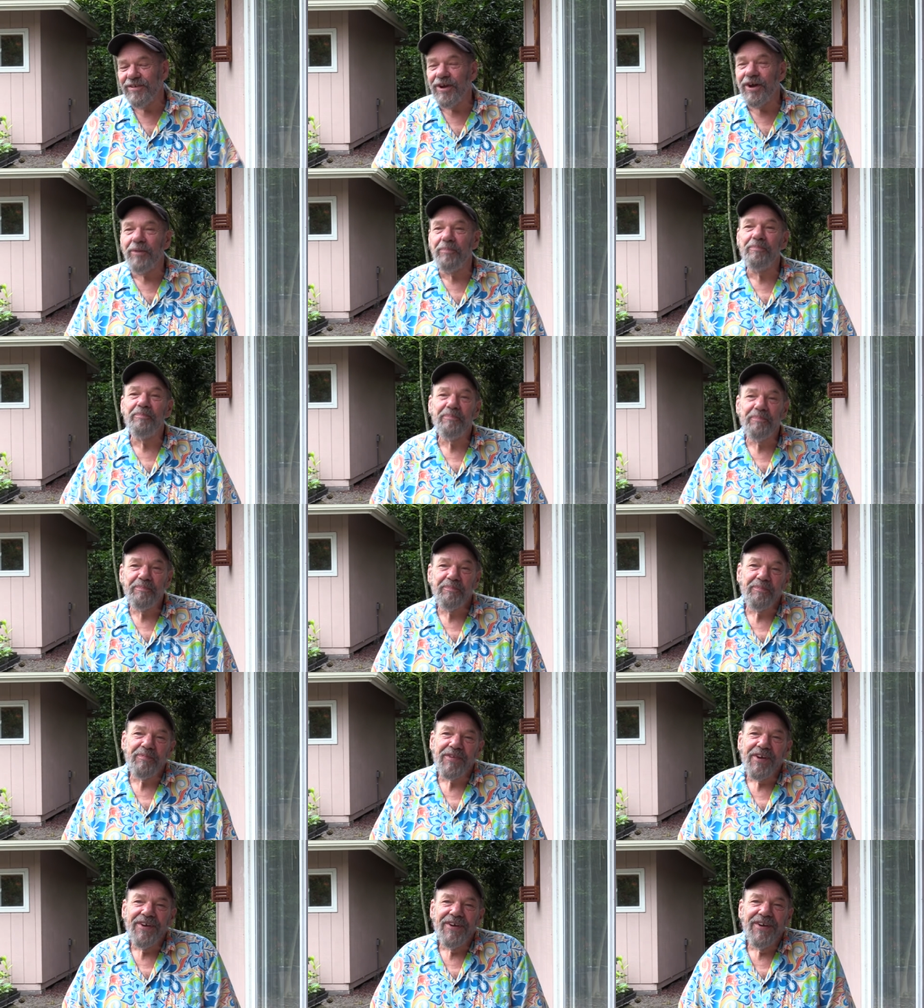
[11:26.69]
Um,
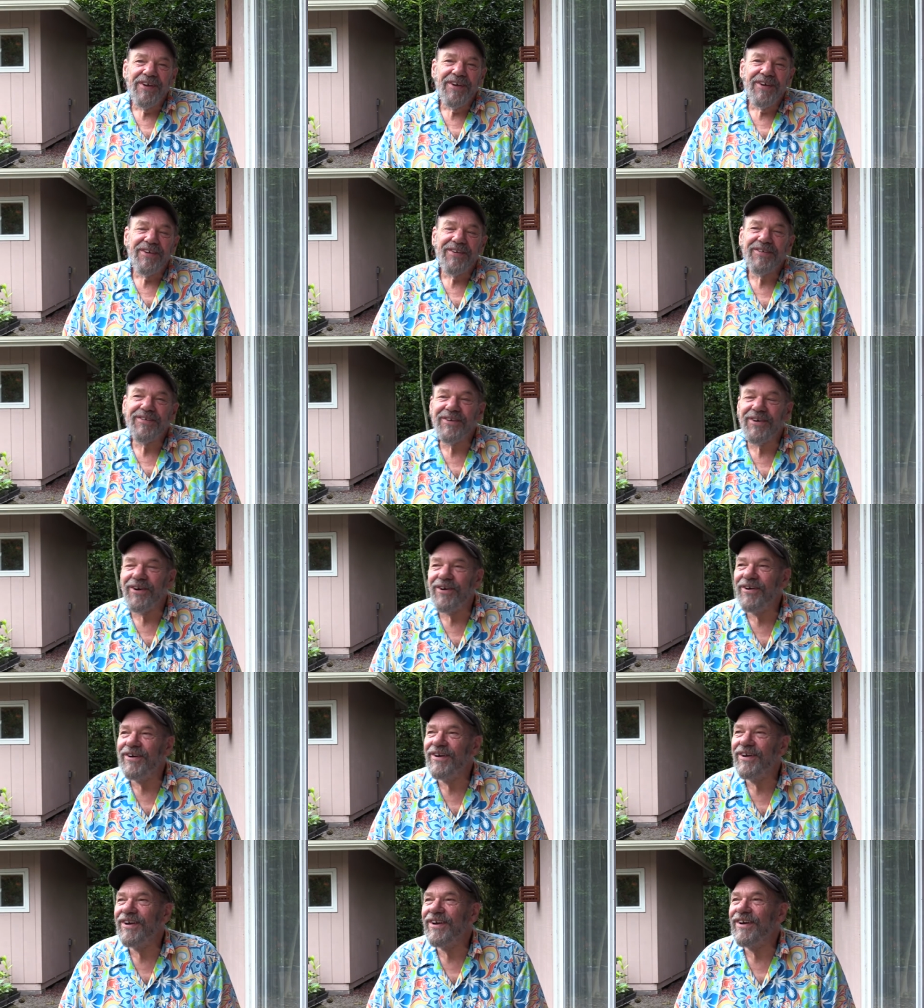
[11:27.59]

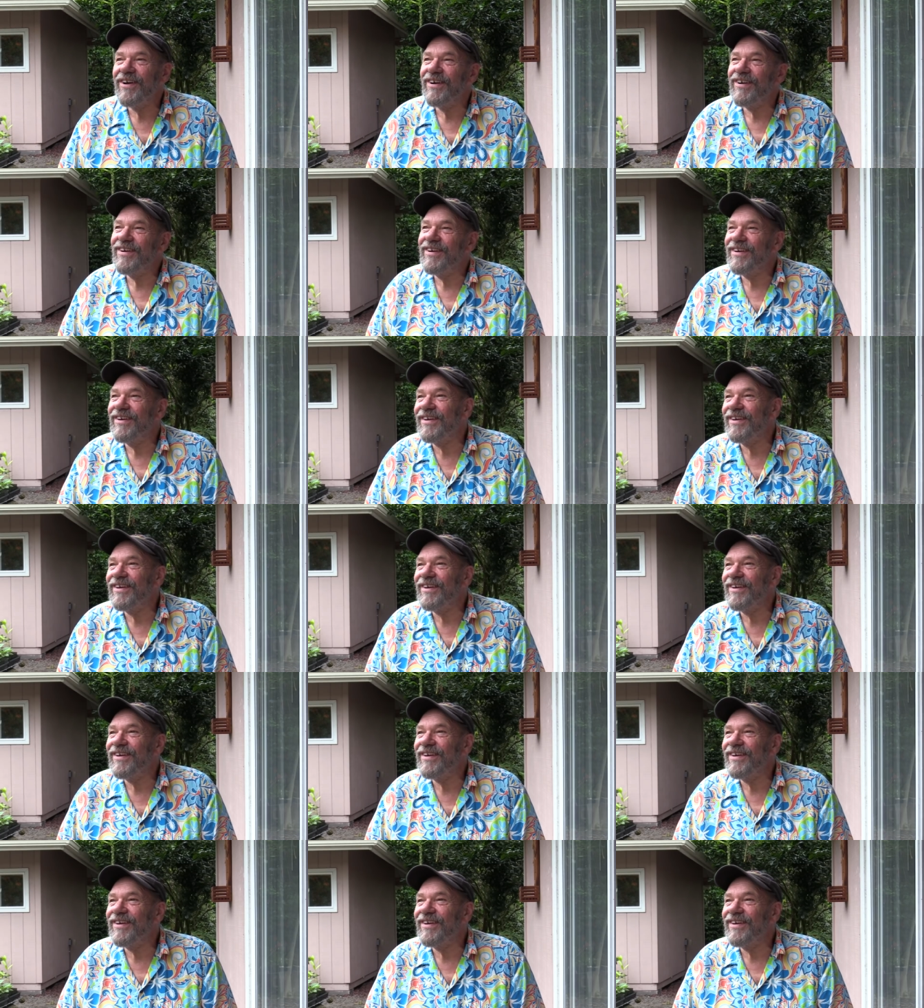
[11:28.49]
so, eh,